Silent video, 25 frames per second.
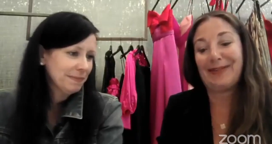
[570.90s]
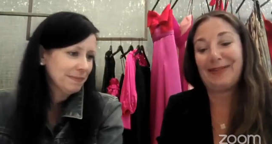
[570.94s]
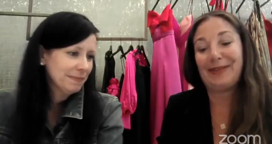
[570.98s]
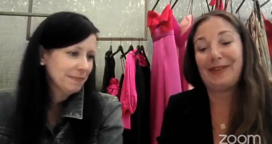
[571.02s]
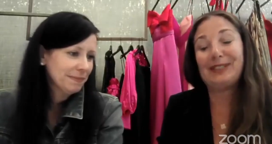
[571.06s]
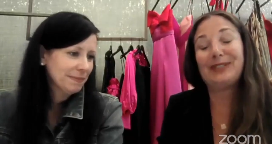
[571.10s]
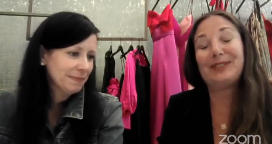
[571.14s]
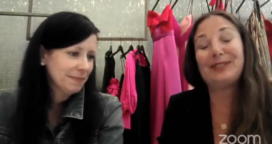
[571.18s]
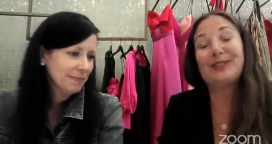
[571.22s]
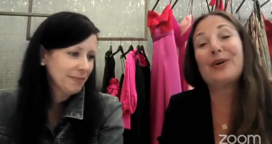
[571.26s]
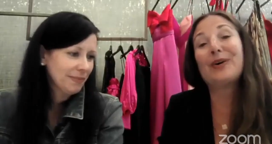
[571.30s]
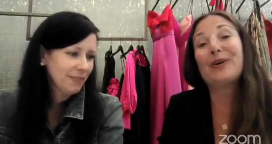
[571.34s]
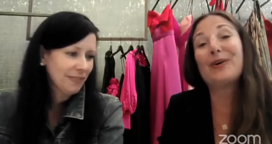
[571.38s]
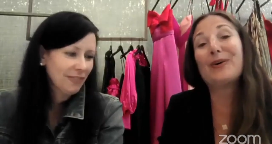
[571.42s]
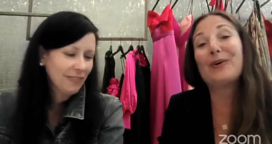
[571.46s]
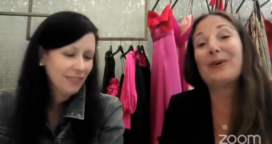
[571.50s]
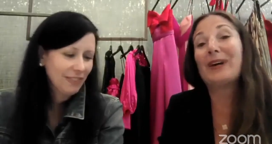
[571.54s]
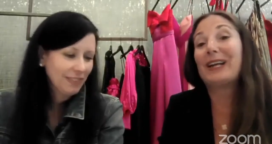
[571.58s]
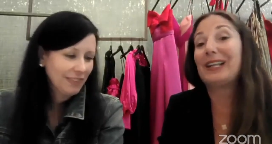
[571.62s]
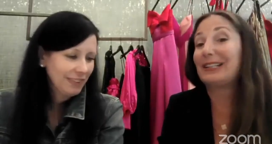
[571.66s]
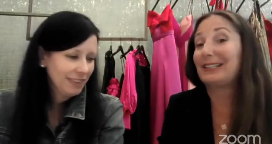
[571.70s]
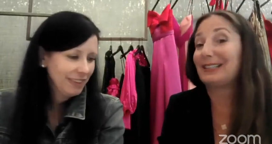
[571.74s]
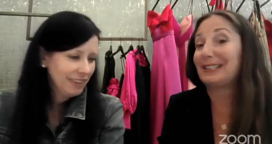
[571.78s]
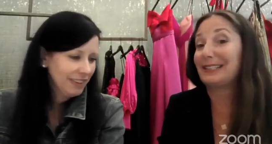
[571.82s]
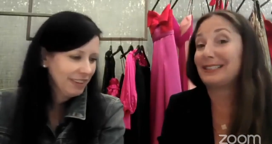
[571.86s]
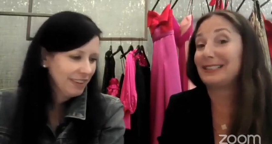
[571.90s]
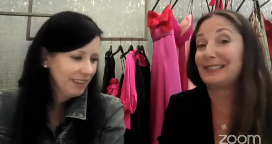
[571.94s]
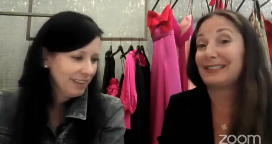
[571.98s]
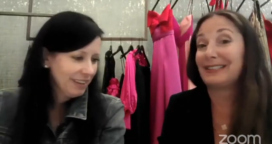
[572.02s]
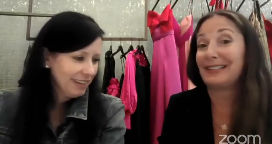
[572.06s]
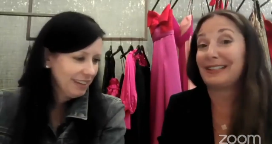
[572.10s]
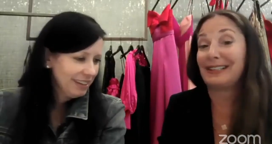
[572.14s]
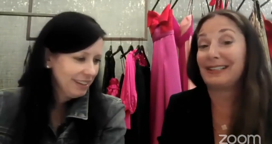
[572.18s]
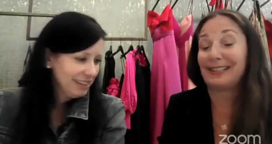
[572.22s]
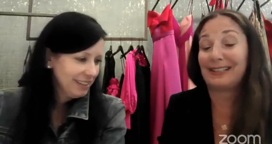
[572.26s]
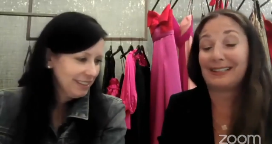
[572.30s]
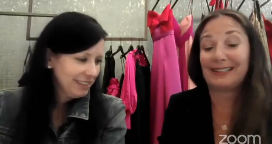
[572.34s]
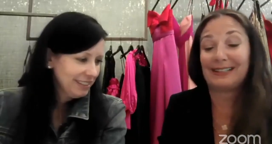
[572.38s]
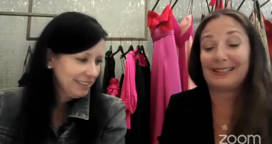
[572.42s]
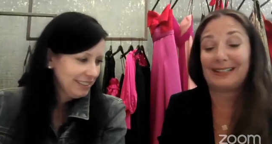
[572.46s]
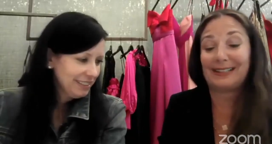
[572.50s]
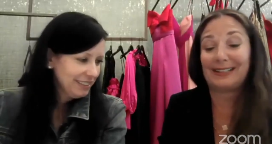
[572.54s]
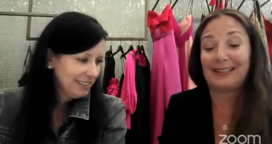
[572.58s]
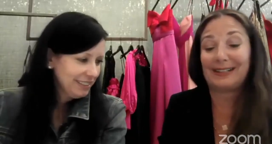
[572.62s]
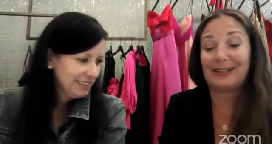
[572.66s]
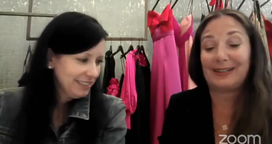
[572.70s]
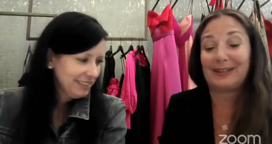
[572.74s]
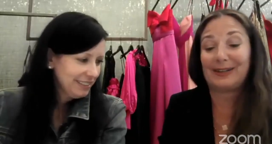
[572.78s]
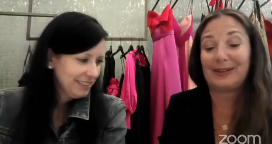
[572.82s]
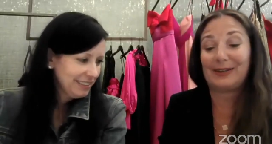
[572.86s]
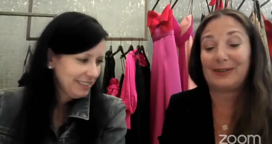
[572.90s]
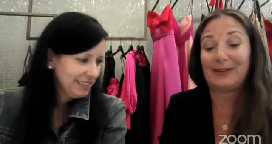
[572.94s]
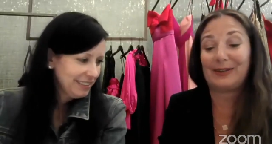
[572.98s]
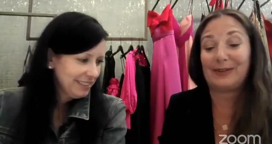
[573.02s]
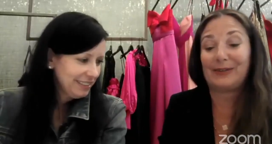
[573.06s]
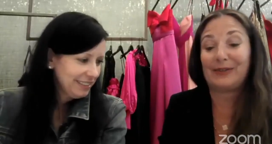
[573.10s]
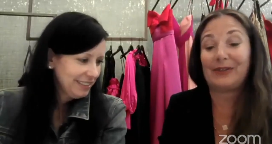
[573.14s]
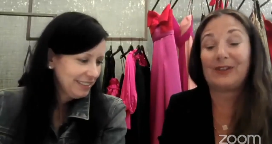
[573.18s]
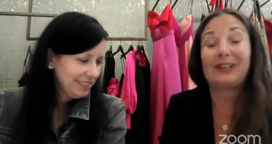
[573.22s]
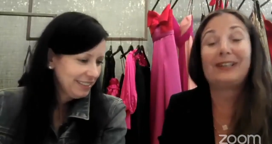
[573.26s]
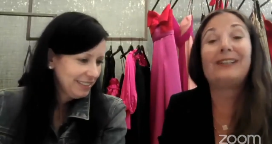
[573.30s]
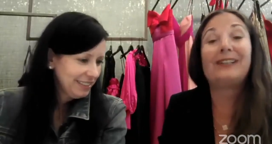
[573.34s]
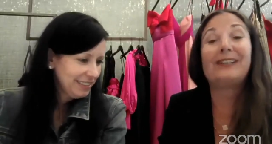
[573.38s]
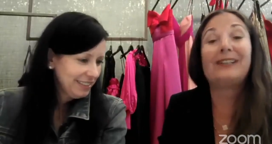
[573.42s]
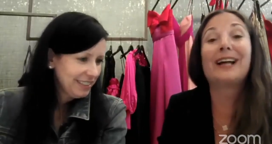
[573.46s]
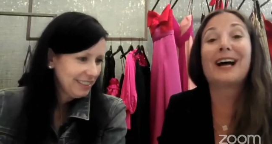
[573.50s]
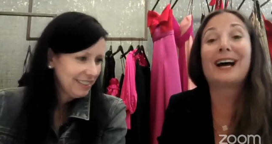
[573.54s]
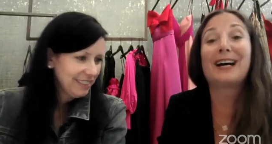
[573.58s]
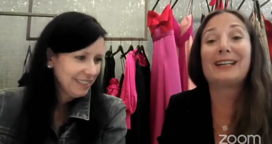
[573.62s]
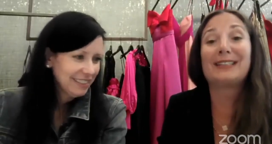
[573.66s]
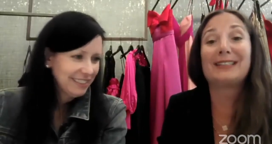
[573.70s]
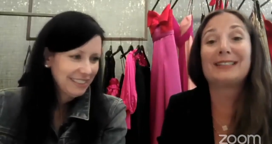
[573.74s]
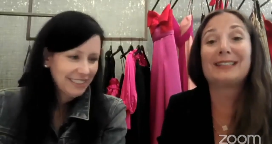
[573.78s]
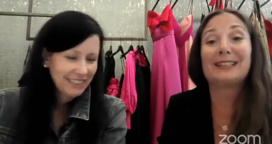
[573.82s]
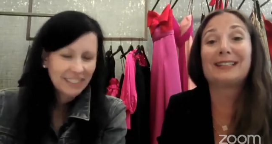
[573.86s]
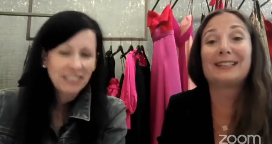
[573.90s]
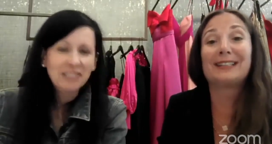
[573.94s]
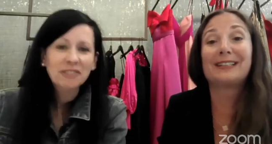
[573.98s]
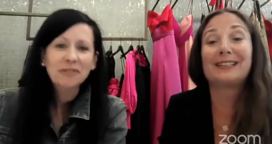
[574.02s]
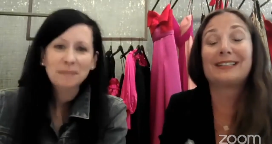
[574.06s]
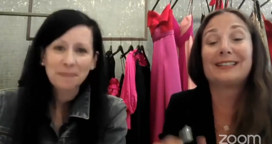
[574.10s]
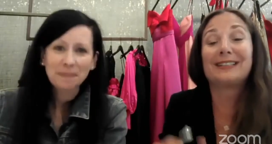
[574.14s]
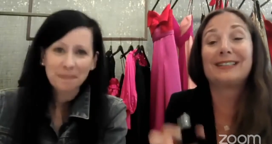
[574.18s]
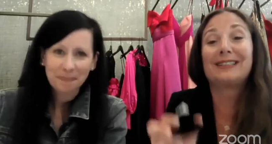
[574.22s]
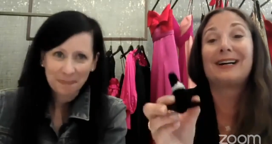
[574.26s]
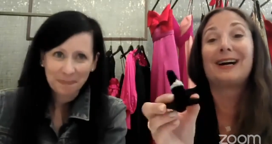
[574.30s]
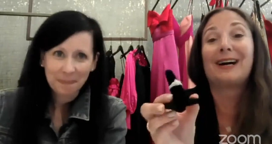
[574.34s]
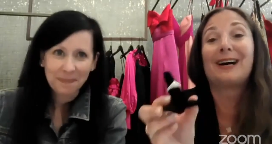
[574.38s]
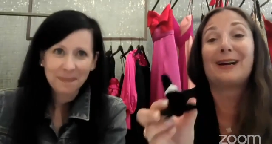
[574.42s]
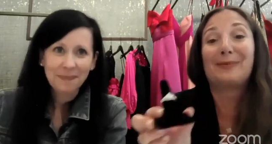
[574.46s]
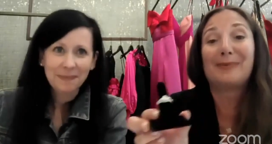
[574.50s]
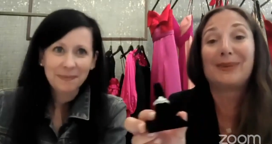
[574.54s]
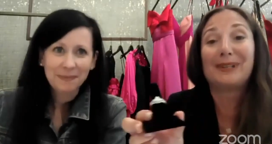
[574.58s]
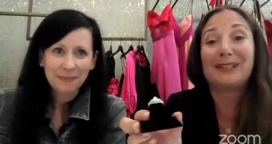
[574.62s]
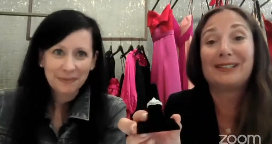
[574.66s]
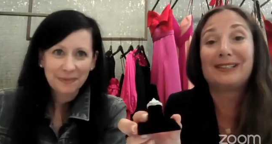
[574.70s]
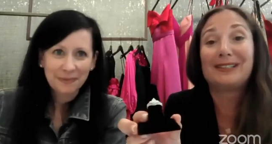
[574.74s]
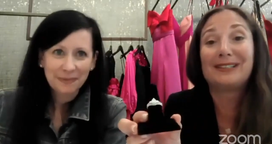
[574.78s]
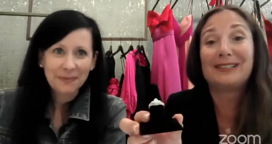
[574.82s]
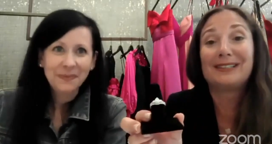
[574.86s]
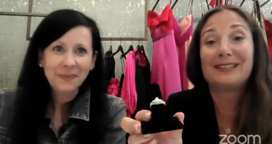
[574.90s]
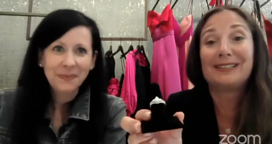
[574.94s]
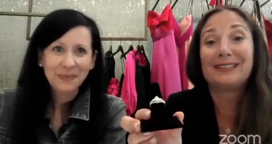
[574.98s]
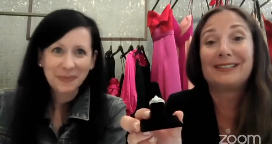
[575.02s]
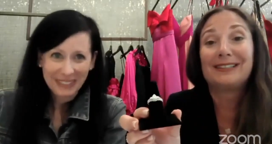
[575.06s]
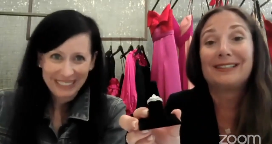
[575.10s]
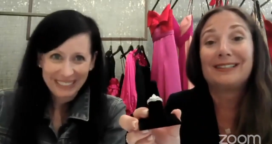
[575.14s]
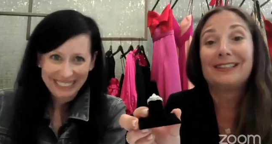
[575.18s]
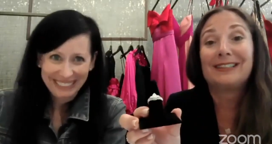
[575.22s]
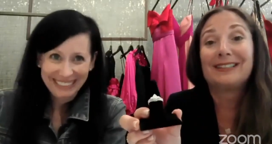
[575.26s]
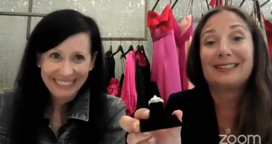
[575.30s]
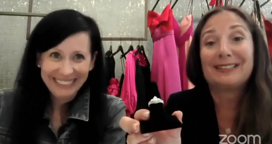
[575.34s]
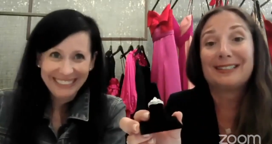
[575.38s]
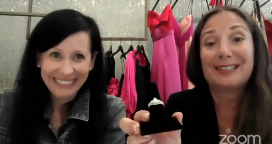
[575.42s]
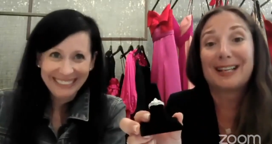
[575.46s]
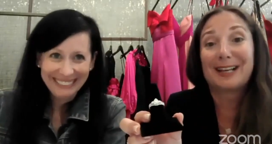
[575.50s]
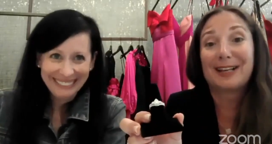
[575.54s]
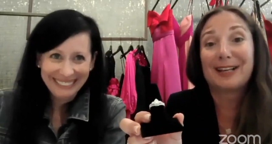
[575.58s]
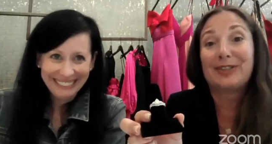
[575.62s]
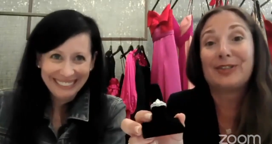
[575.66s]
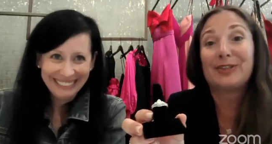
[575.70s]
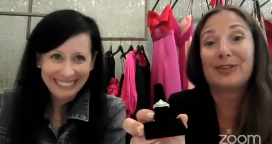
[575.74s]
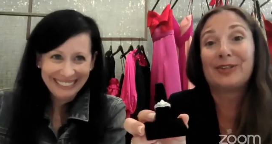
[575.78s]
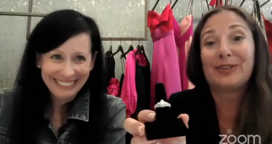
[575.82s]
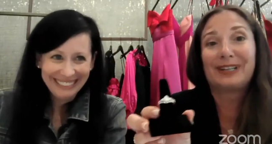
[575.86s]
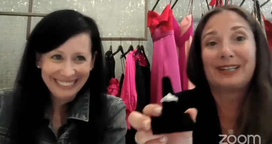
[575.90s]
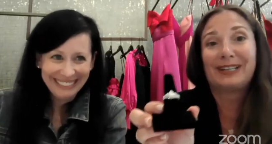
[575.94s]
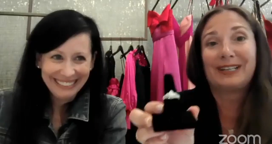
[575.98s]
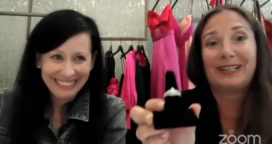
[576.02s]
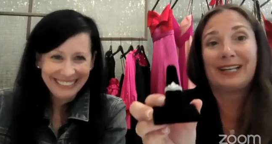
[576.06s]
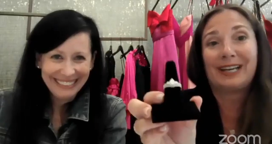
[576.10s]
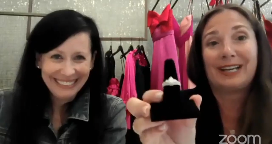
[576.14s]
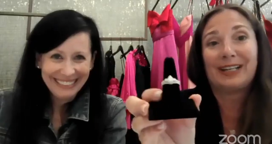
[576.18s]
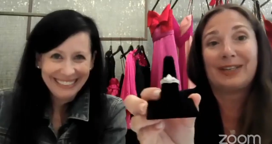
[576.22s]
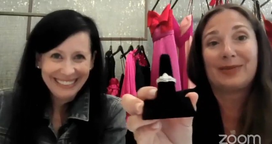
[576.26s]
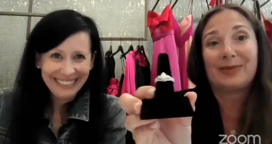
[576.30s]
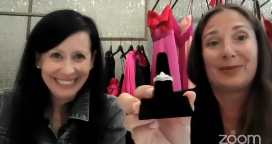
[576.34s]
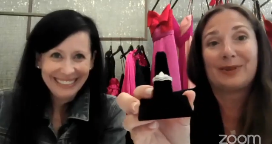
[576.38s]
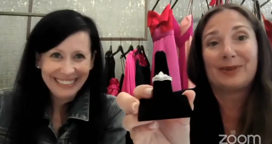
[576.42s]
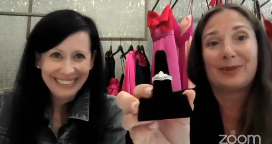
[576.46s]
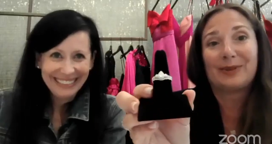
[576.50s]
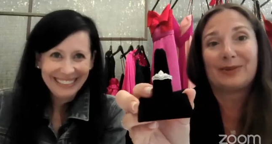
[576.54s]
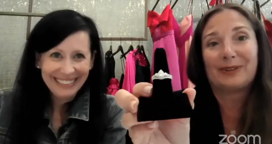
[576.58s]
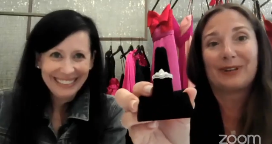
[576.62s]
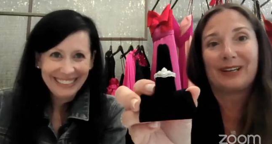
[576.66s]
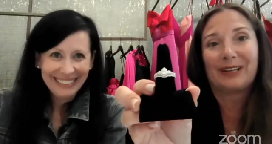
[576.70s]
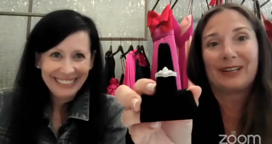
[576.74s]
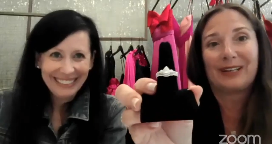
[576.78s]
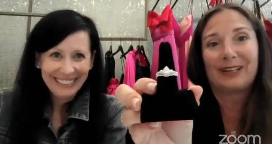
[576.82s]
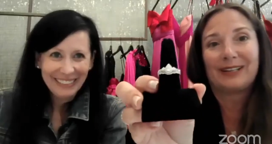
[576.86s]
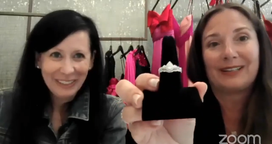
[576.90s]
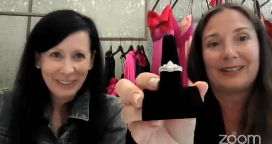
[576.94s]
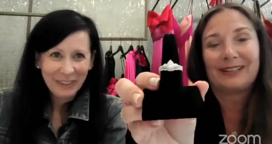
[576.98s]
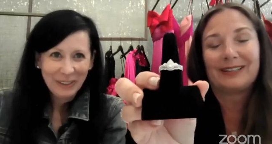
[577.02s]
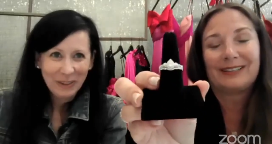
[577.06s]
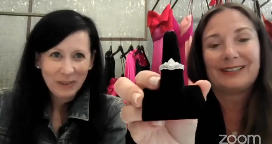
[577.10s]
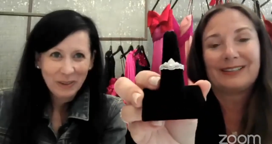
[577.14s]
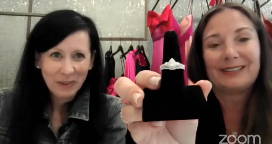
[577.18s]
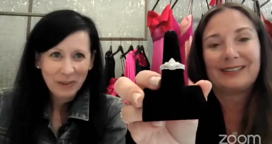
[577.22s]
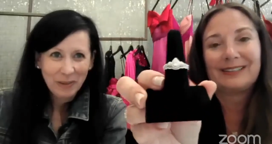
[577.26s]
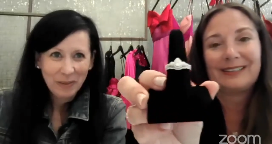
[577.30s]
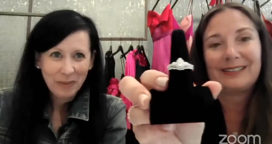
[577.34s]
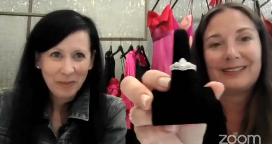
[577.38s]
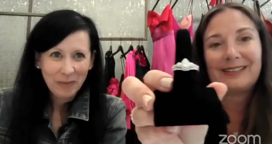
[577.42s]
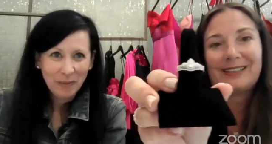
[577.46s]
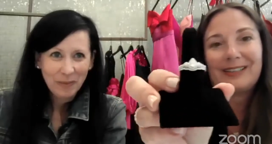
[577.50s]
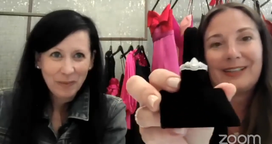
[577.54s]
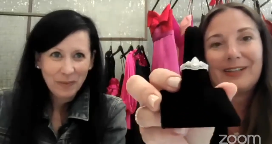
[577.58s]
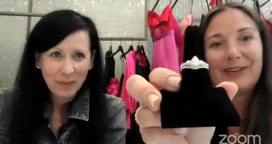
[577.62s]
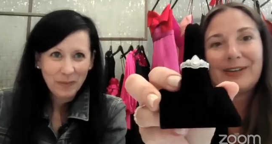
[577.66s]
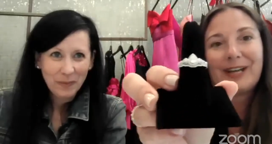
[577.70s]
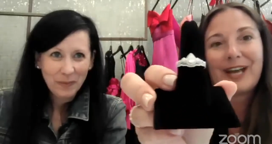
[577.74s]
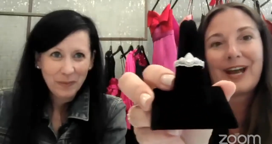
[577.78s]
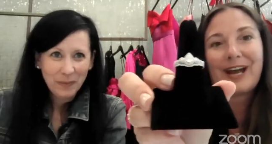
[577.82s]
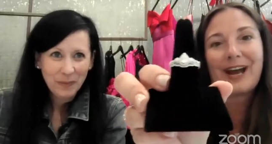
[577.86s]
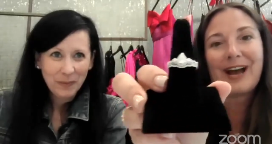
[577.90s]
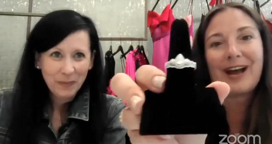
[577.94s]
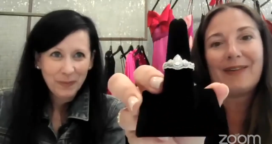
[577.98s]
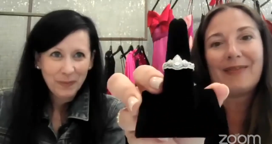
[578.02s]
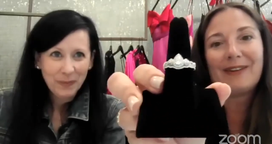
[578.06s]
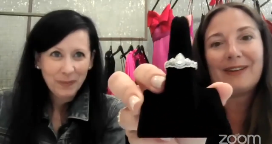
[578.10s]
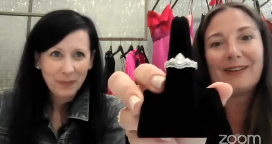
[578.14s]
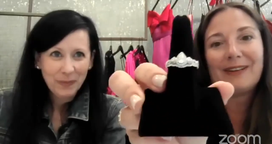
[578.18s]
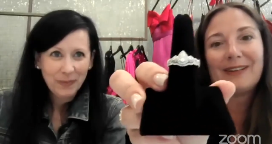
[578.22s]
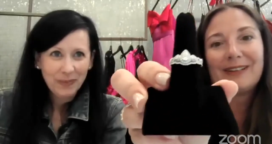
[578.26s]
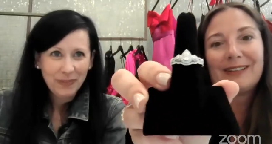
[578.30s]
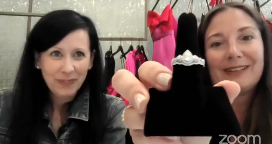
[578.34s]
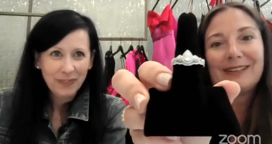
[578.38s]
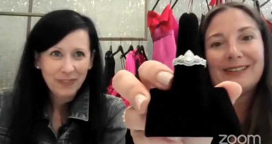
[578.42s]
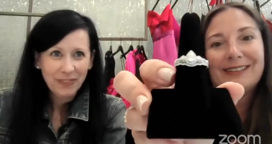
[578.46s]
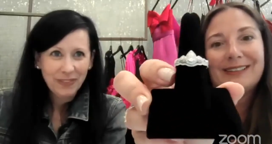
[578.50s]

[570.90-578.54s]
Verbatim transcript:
Speaker 1: I mean, so listen, the classic diamond center engagement ring here you have it.